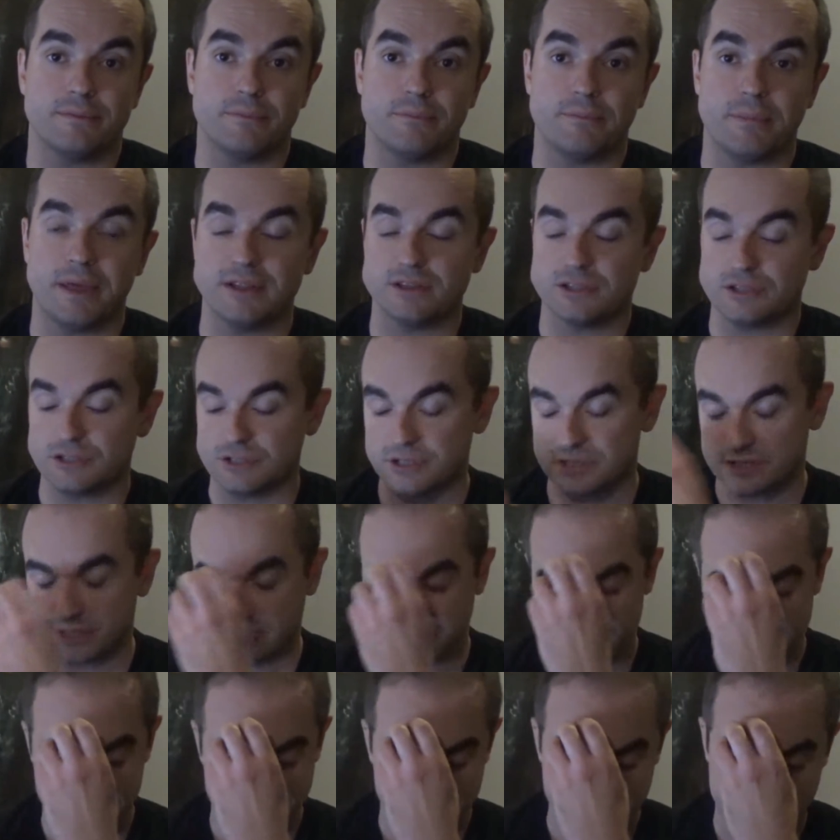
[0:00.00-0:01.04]
bands
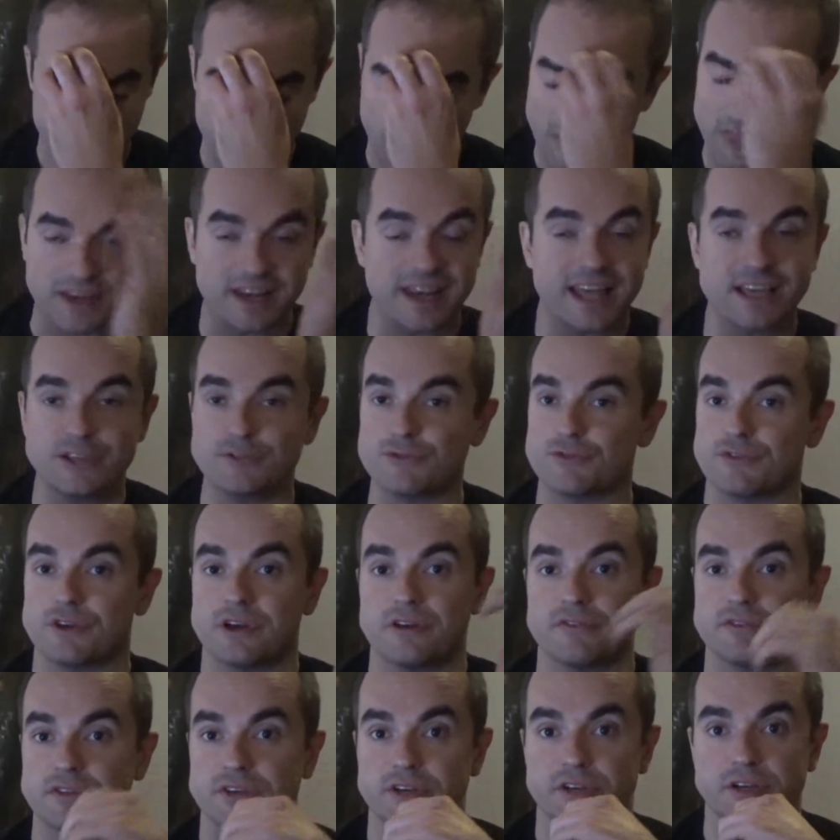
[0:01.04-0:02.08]
nothing lasts
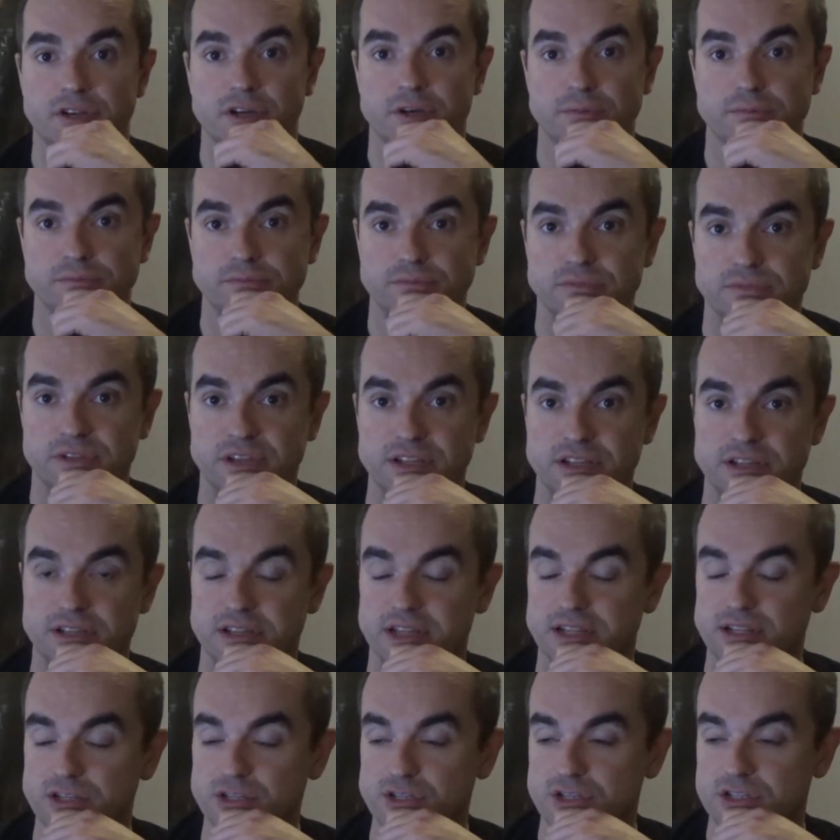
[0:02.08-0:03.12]
forever. You know,
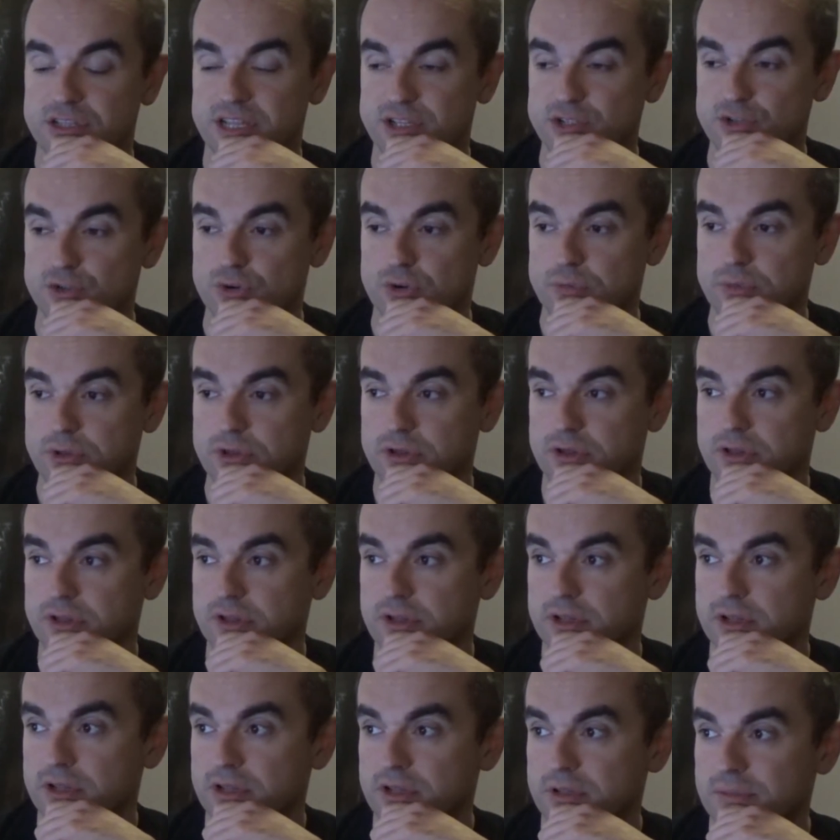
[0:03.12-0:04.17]
that's normal.
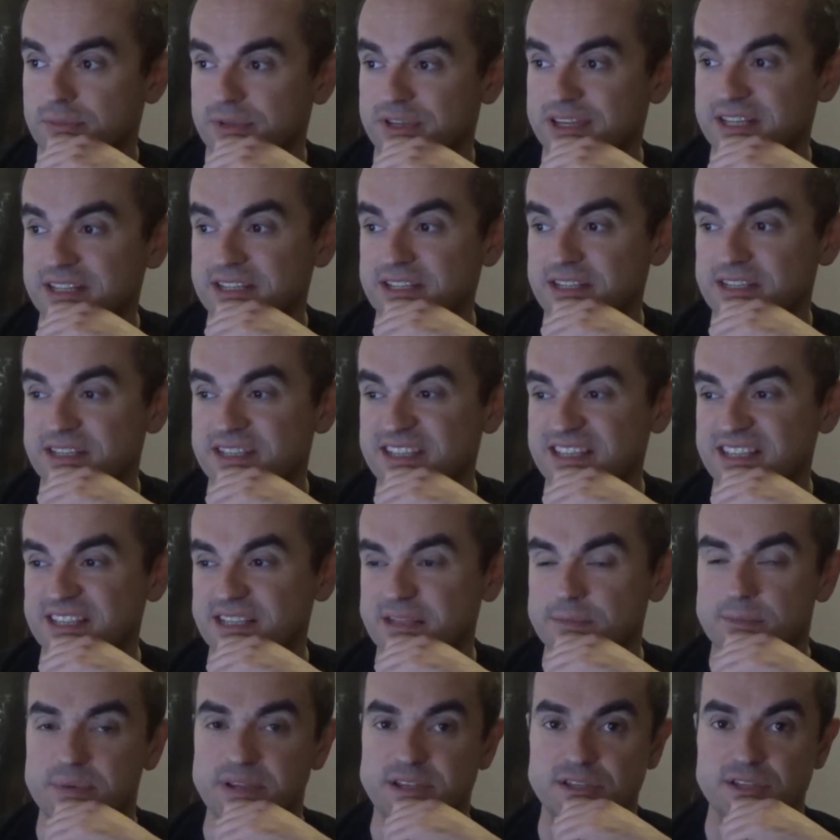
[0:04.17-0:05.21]
But this is
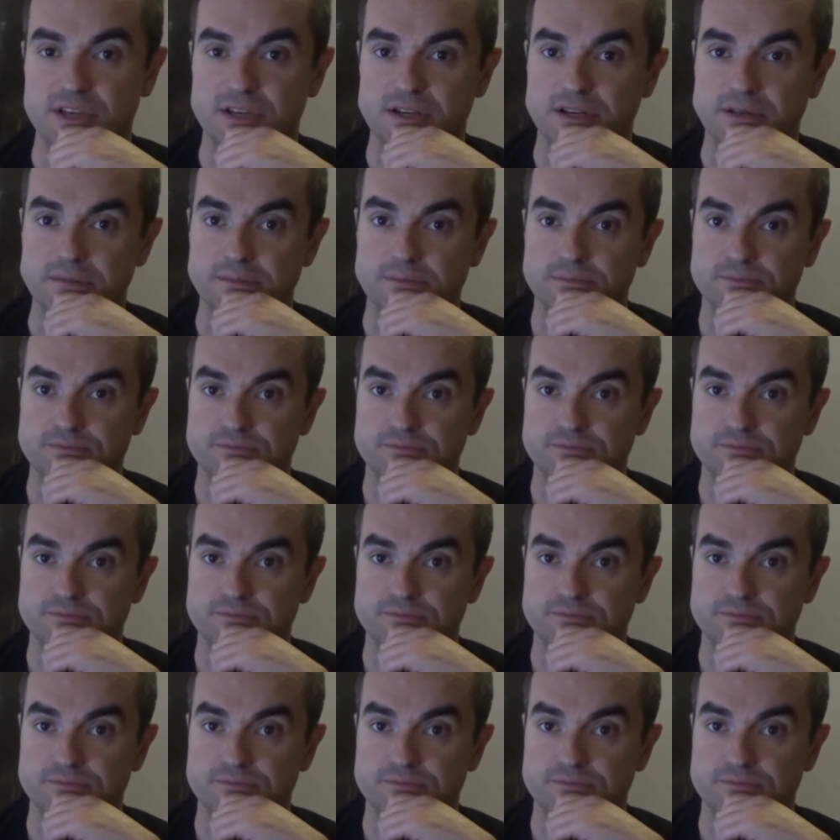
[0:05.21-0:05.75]
a bit sudden.